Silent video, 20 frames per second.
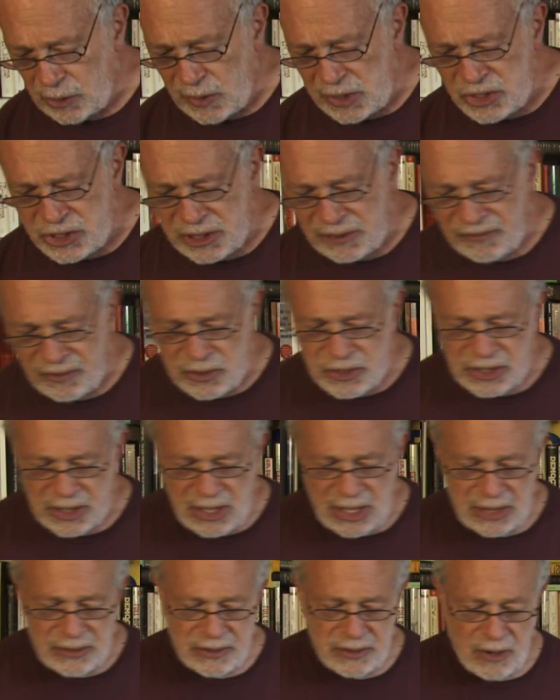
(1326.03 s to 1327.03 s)
Christopher
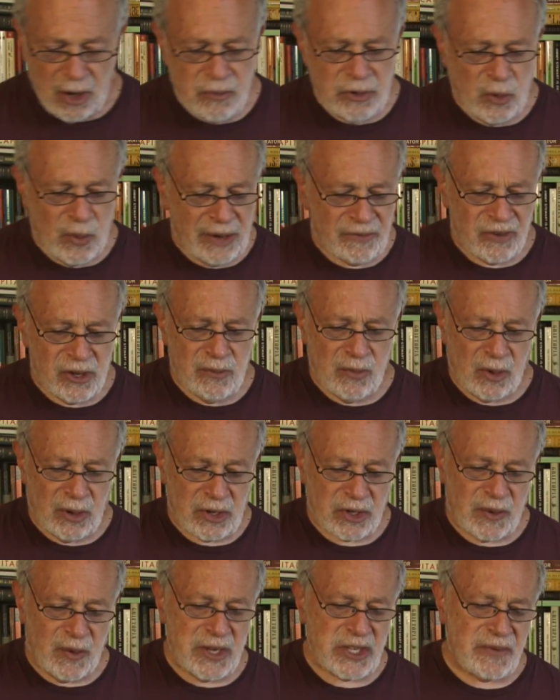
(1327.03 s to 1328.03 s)
Scott, oh no, we have two
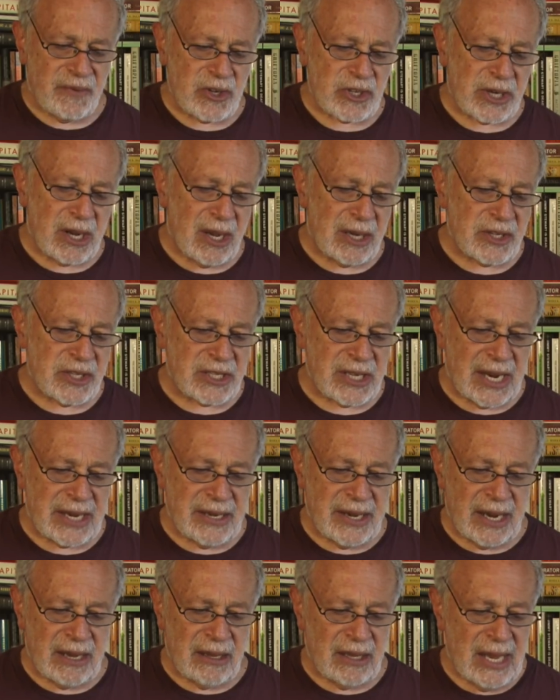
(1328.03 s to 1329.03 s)
more. Christopher Scott
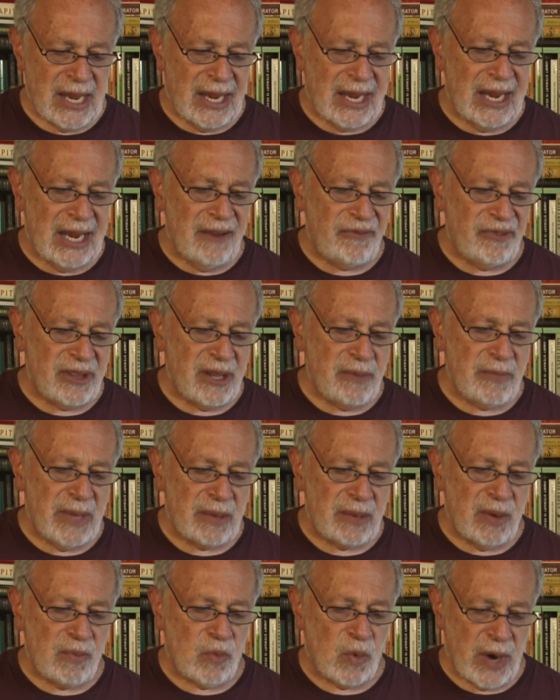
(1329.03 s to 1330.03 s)
Zidell, if the
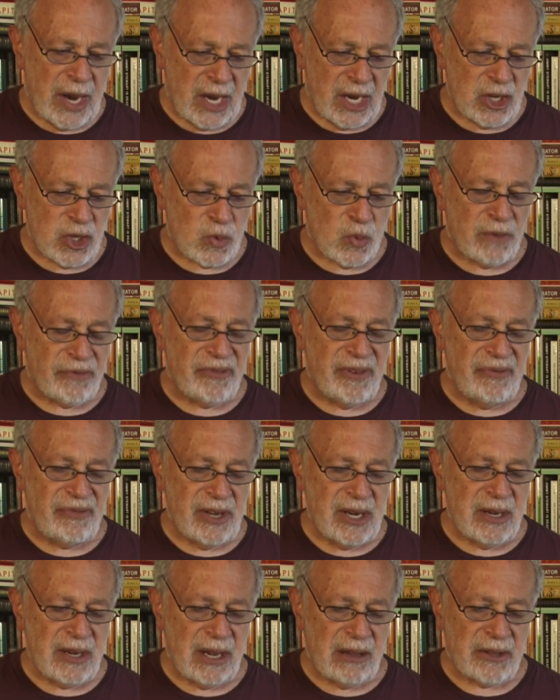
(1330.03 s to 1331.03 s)
minimum wage were
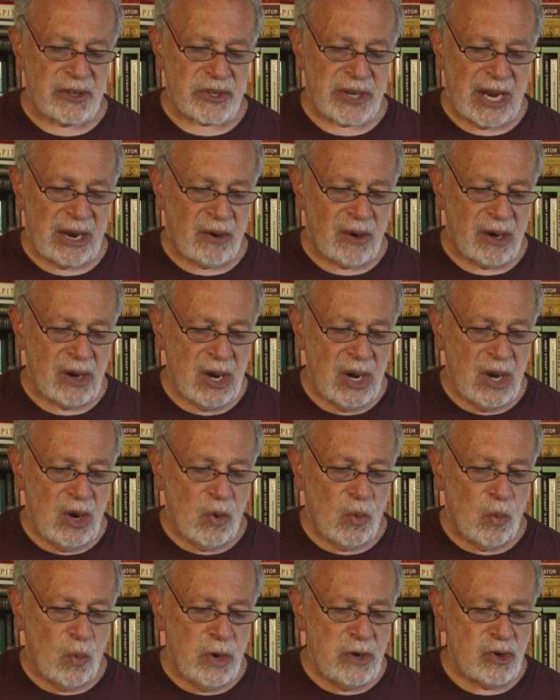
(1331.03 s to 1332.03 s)
$15 an hour,
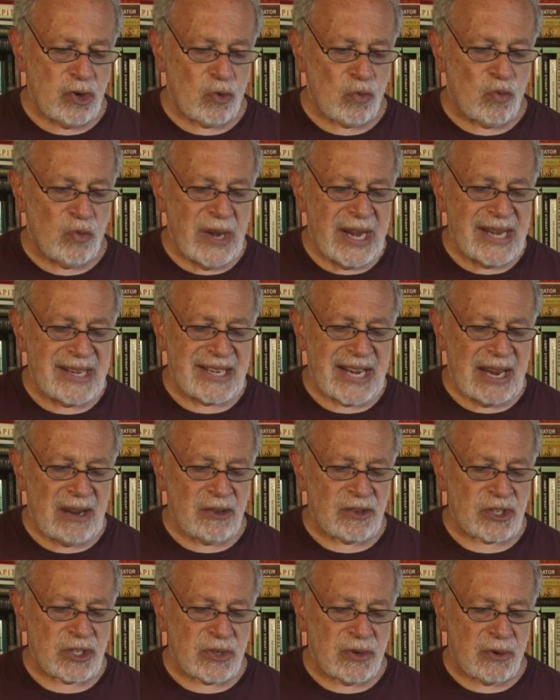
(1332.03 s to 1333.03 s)
wouldn't
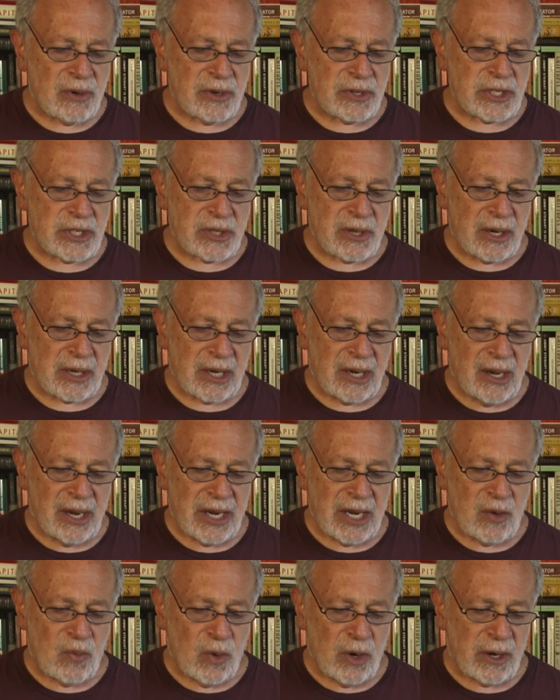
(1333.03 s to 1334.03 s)
retail stores start
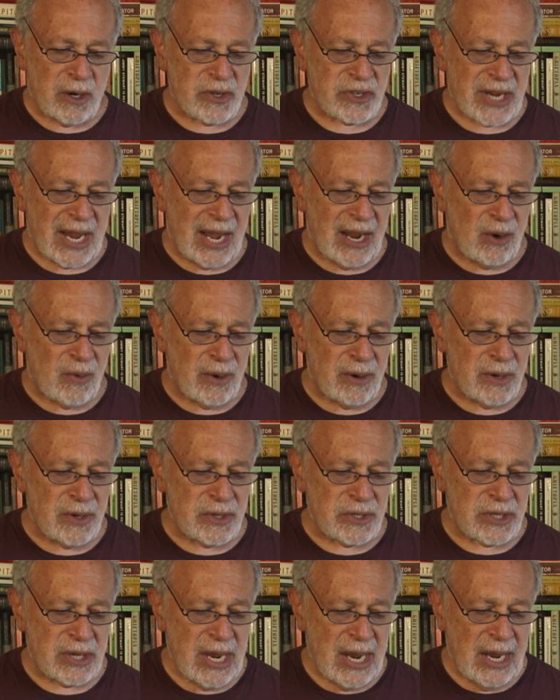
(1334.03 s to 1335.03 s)
cutting workers'
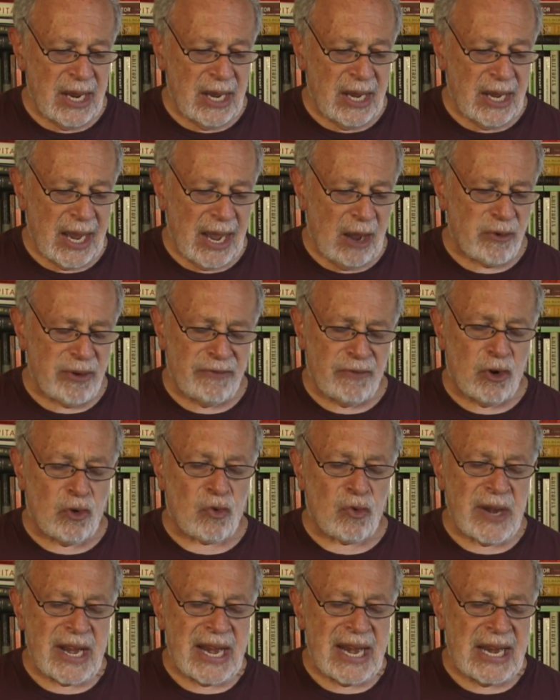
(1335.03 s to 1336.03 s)
hours out of
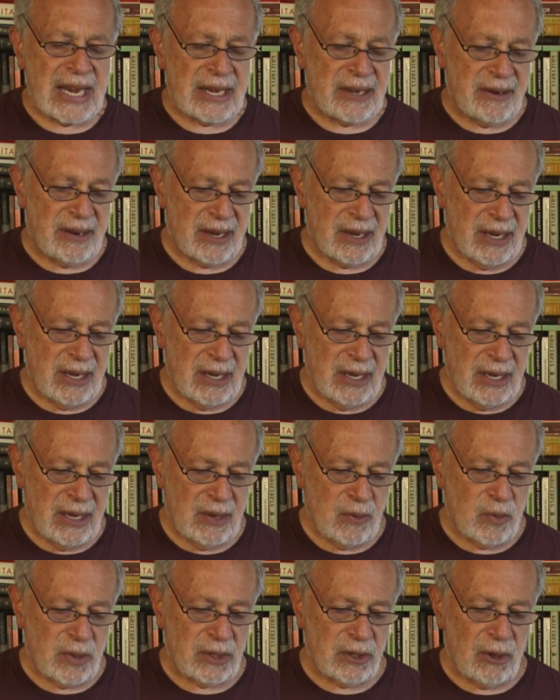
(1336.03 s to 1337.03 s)
greed?
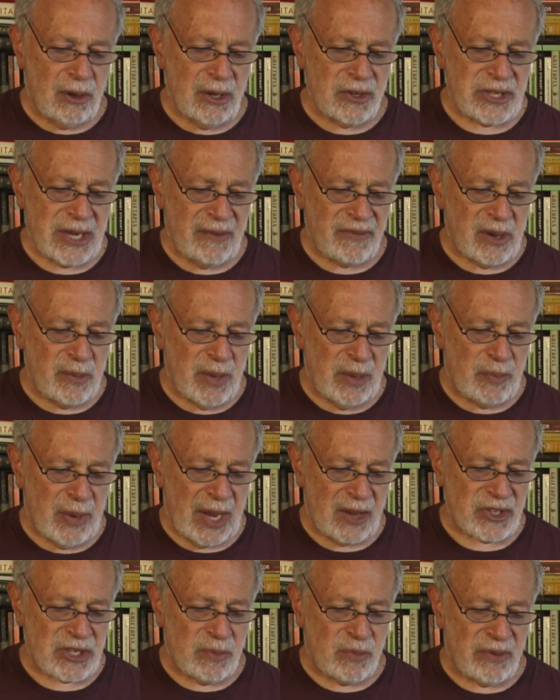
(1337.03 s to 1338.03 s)
Would laws have to be
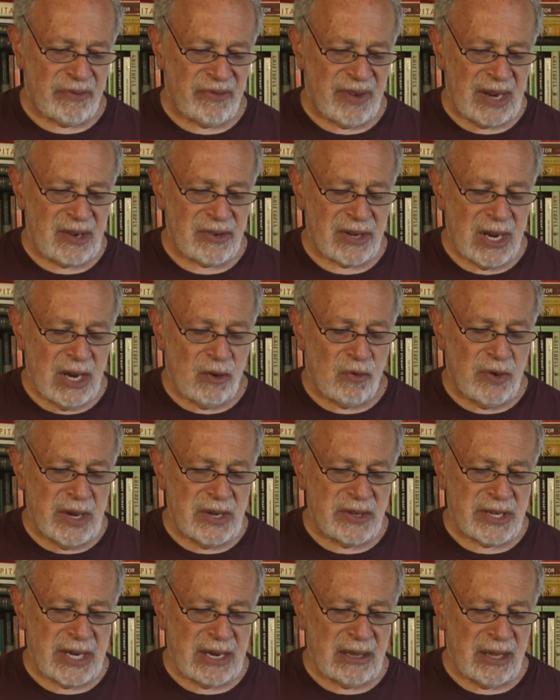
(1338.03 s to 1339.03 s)
passed to prevent
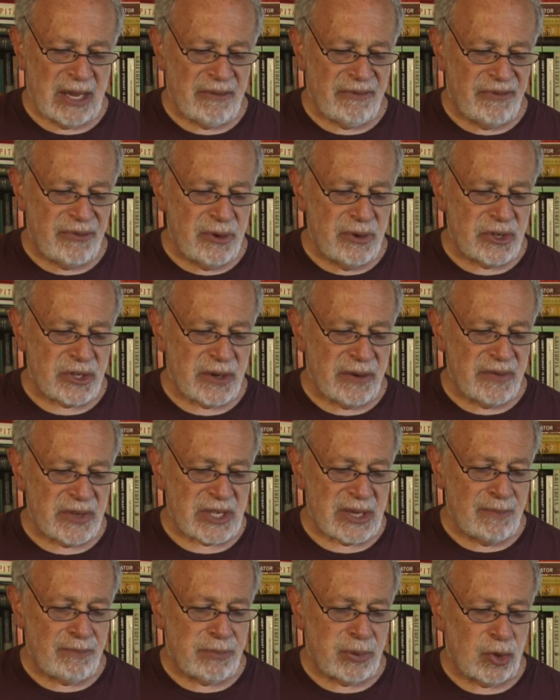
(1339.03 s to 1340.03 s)
retail and food
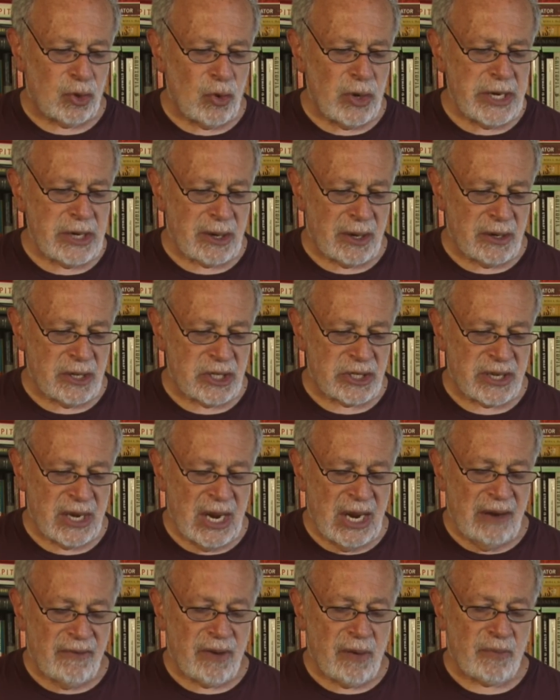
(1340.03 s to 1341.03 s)
service employers
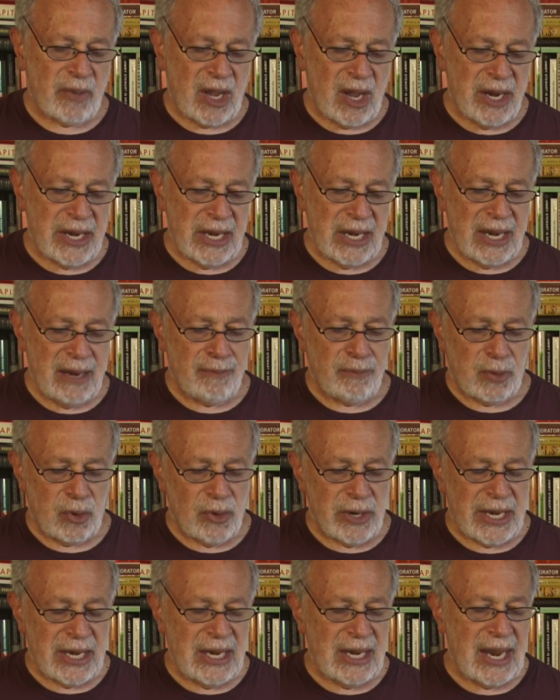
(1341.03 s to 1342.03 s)
from cutting
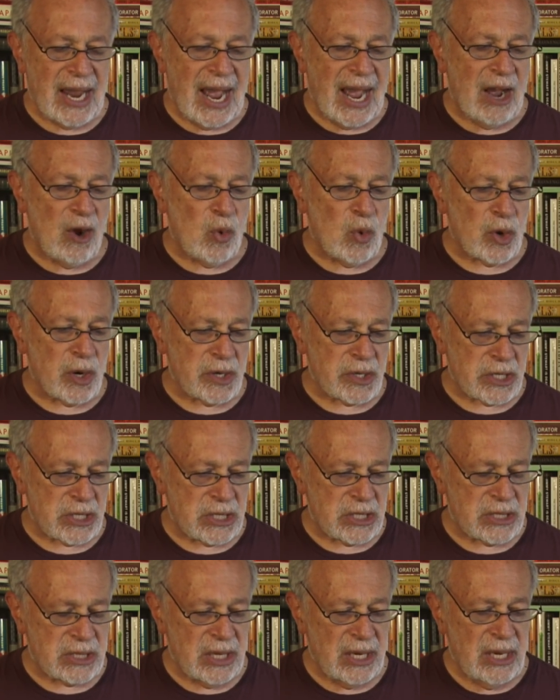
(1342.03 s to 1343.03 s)
employee
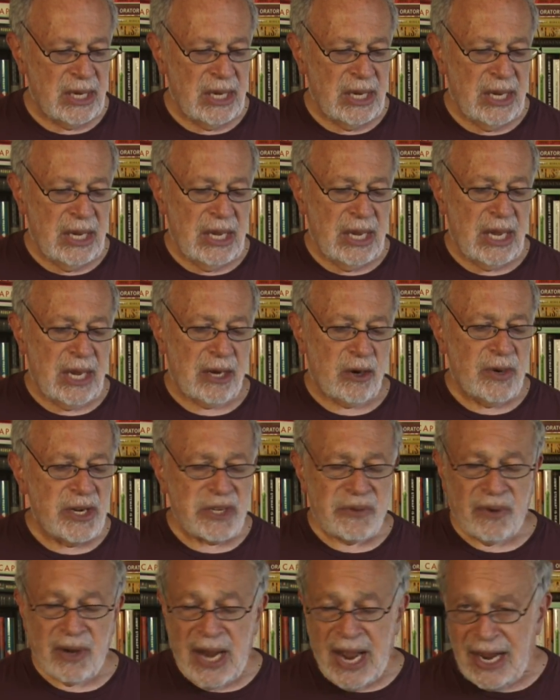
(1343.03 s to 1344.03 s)
hours?
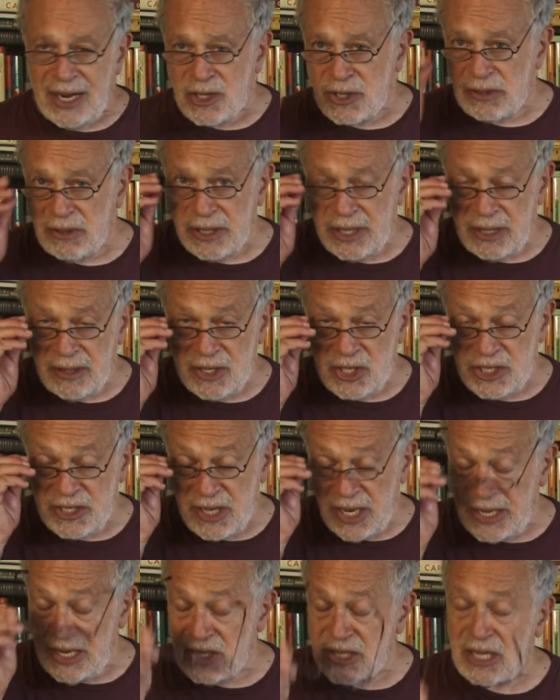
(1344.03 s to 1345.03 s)
Christopher, actually, the
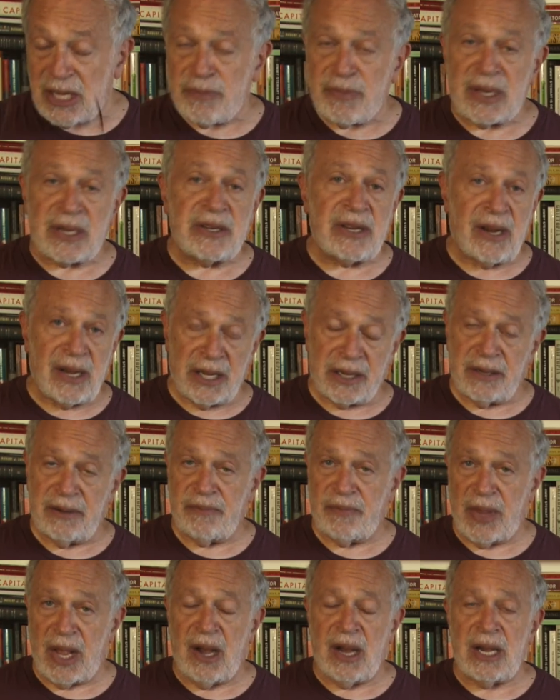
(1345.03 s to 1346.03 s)
studies that have been
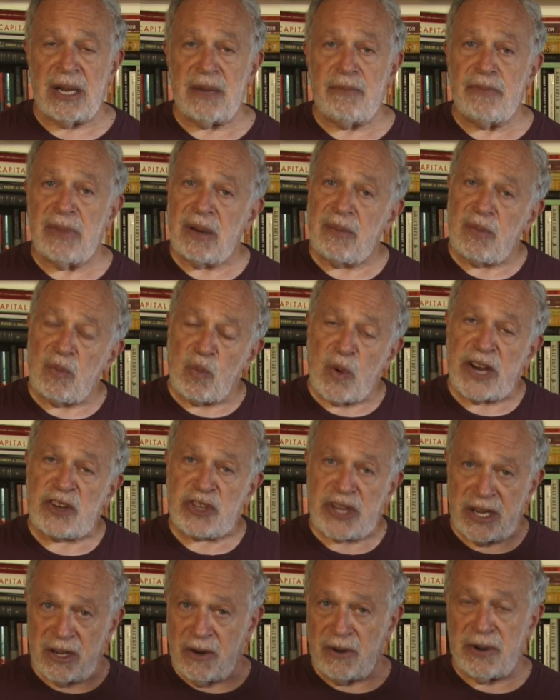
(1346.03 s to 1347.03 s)
done on minimum
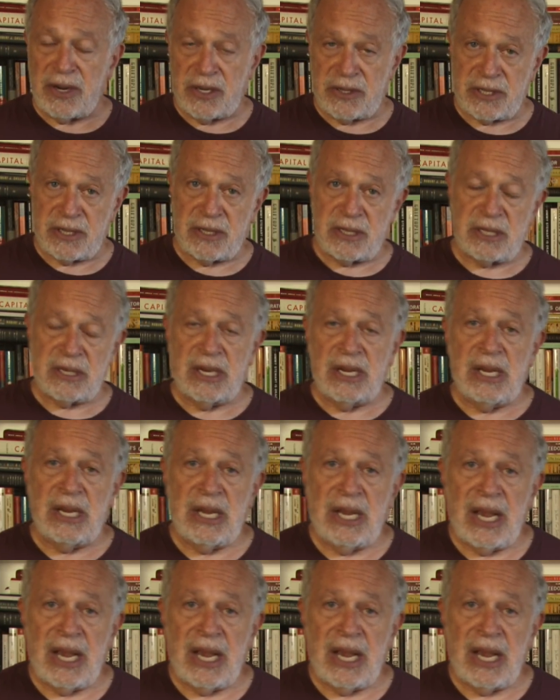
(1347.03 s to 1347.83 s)
wage increases